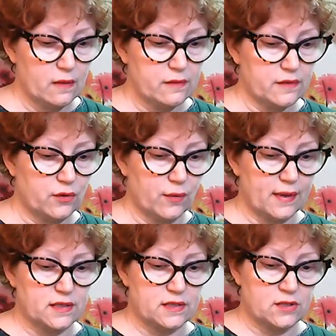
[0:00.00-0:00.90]
The
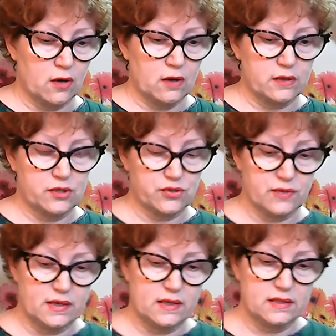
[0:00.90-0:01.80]
great dark
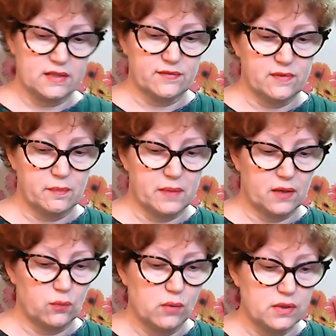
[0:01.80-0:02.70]
trees of the big
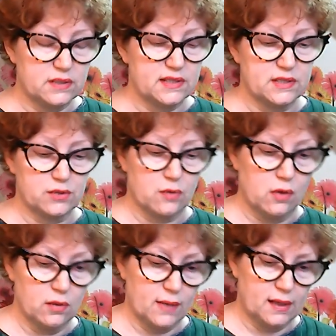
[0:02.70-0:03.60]
woods stood all
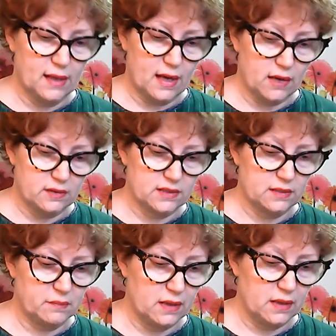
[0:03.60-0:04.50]
around the house, and
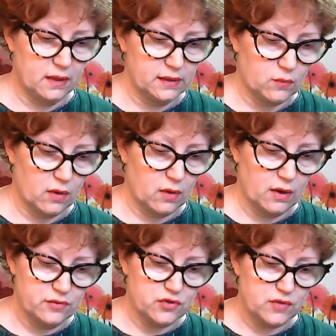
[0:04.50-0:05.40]
beyond them were
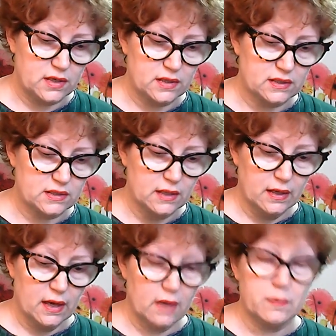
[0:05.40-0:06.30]
other trees,
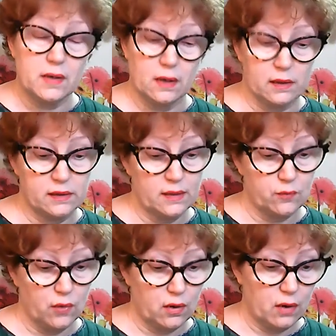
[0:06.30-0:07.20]
and beyond
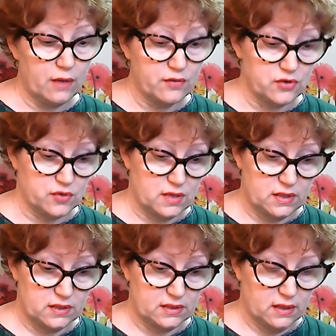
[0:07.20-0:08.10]
them were other
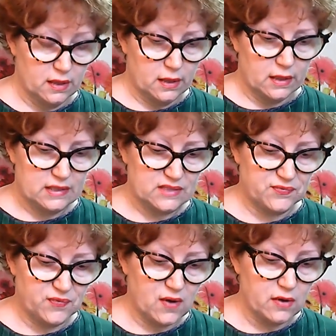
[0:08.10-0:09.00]
trees. As
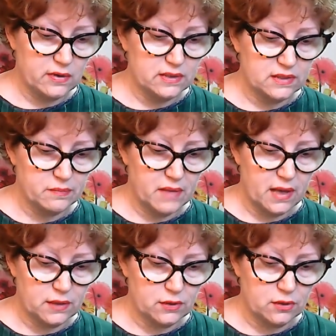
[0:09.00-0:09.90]
far as a
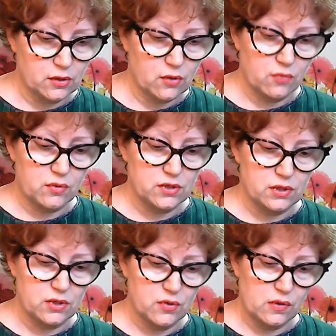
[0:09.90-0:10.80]
man could go to the
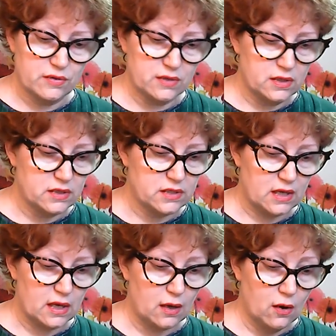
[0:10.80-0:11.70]
north in a
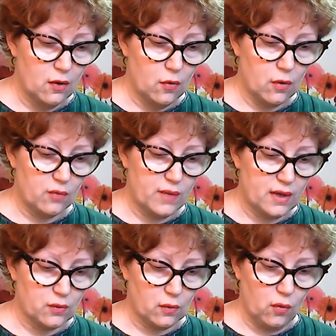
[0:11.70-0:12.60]
day, or a
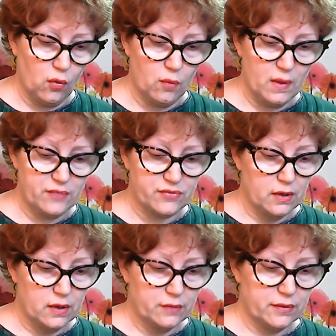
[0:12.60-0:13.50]
week, or a whole month,
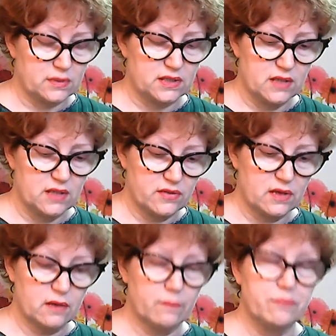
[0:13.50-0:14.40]
there was
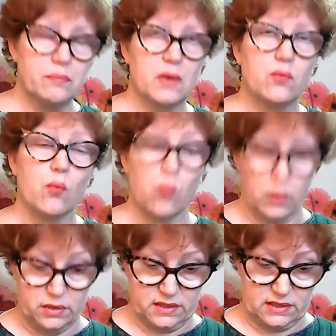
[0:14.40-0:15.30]
nothing but
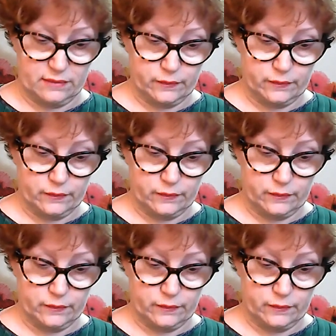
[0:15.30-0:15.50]
woods.